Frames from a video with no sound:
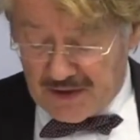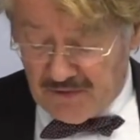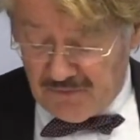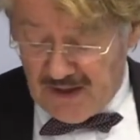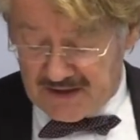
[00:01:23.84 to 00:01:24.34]
a
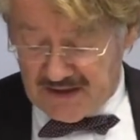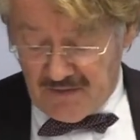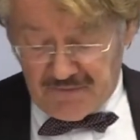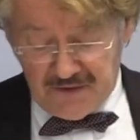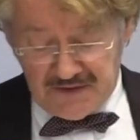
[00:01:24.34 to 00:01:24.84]
wonderful
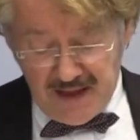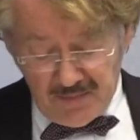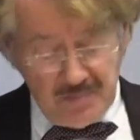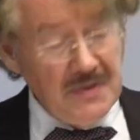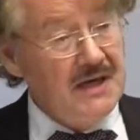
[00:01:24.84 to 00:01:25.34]
idea of the
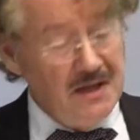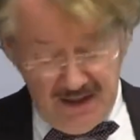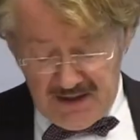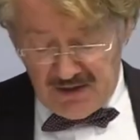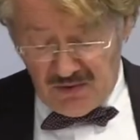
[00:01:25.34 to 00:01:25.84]
double
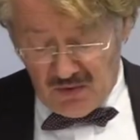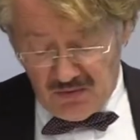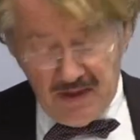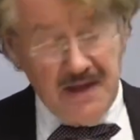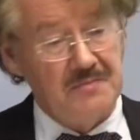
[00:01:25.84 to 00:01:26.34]
meaning in
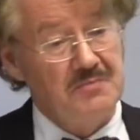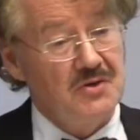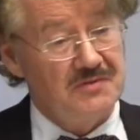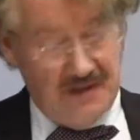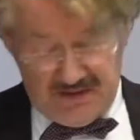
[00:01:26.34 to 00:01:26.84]
law and
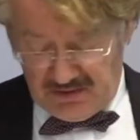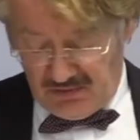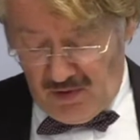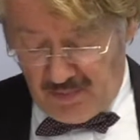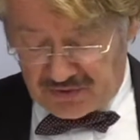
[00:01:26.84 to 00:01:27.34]
music,
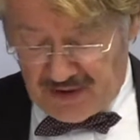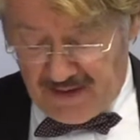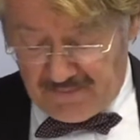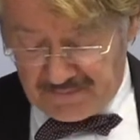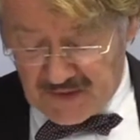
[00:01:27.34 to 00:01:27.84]

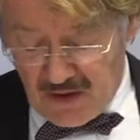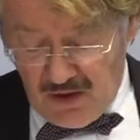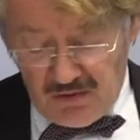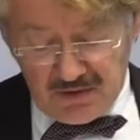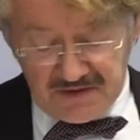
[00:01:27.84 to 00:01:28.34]
opera,
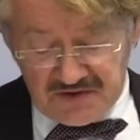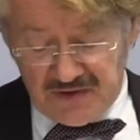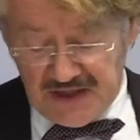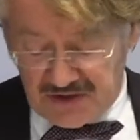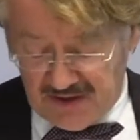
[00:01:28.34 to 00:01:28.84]

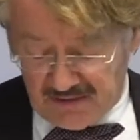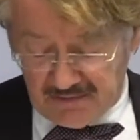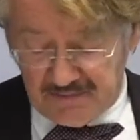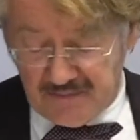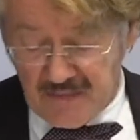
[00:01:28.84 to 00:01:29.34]
orchestration.
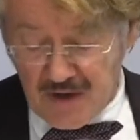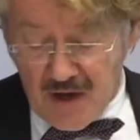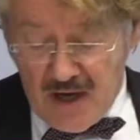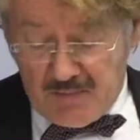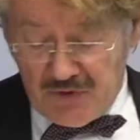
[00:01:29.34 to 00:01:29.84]

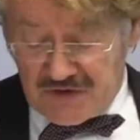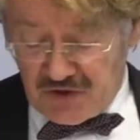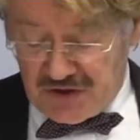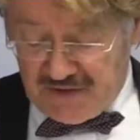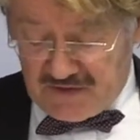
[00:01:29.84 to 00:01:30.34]

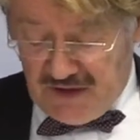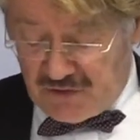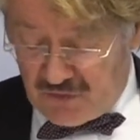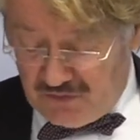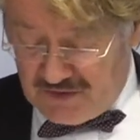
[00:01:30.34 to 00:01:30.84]
Musicians
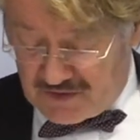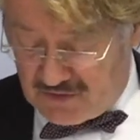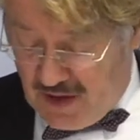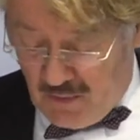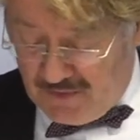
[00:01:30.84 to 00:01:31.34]
and
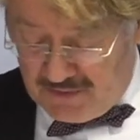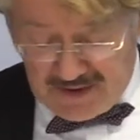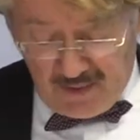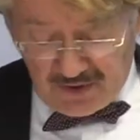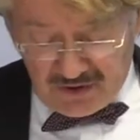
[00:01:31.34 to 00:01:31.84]
jurists with a
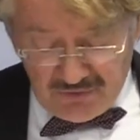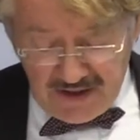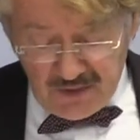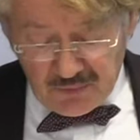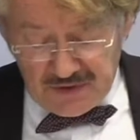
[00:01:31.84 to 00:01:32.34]
double
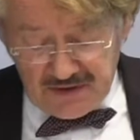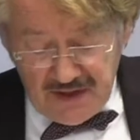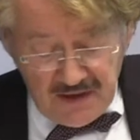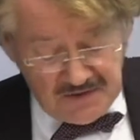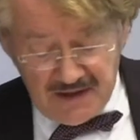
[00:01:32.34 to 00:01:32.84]
career would
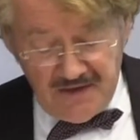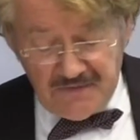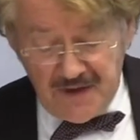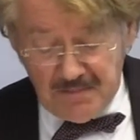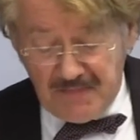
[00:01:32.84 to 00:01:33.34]

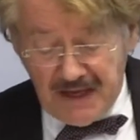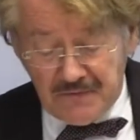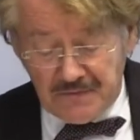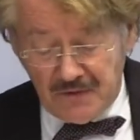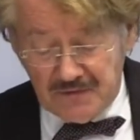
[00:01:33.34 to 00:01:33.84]
deliver
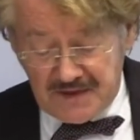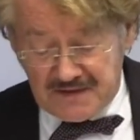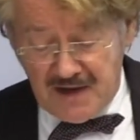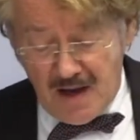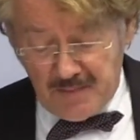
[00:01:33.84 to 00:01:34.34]
manifold
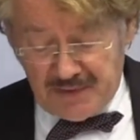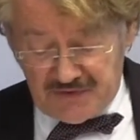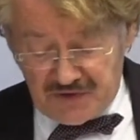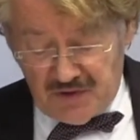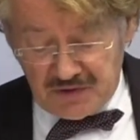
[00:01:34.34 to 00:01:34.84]

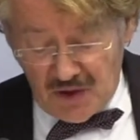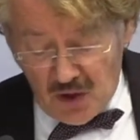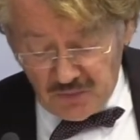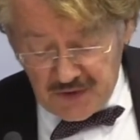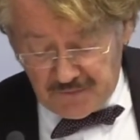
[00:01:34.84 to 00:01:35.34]
examples, not
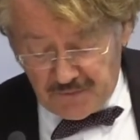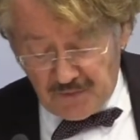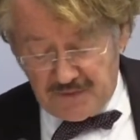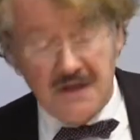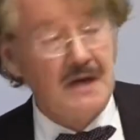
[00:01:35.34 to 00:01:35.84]
only
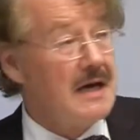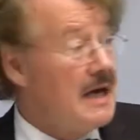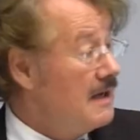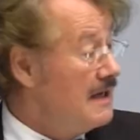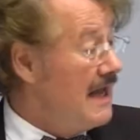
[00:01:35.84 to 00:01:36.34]
for the
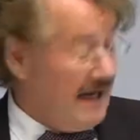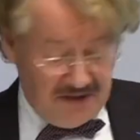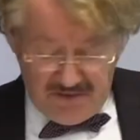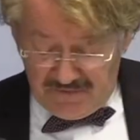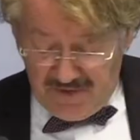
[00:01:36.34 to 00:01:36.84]

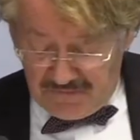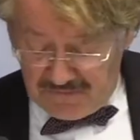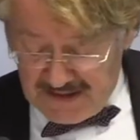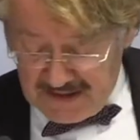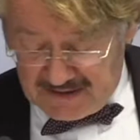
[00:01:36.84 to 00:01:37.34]
elective
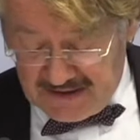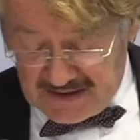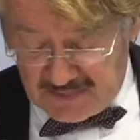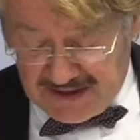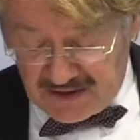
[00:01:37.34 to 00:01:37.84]

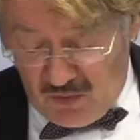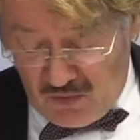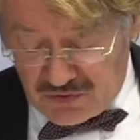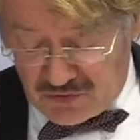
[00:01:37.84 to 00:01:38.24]
affinities, but